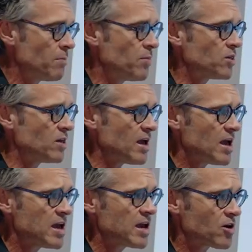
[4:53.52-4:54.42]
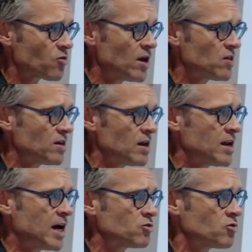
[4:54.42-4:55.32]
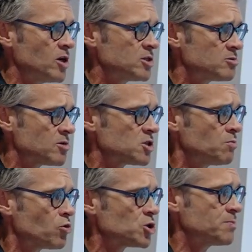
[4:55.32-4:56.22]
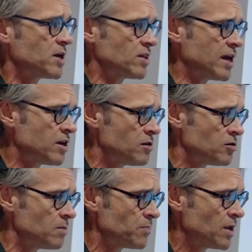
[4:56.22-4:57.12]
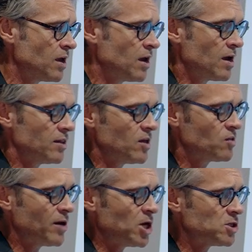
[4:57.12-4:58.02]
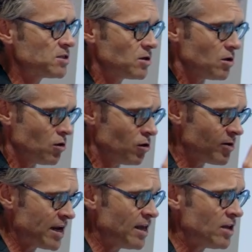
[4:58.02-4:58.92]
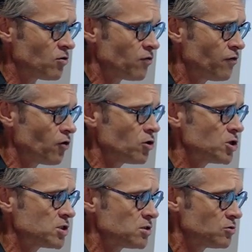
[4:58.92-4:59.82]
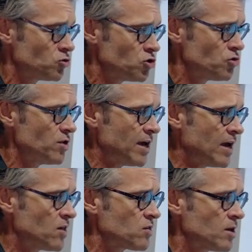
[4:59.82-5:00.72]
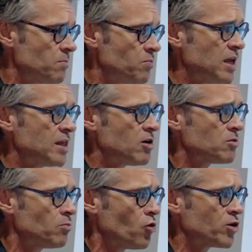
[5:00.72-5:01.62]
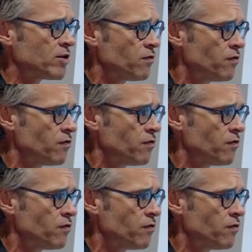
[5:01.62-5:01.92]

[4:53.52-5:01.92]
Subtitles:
but the increase in natriuresis was more spectacular. These patients already in the first 2 days peed out more than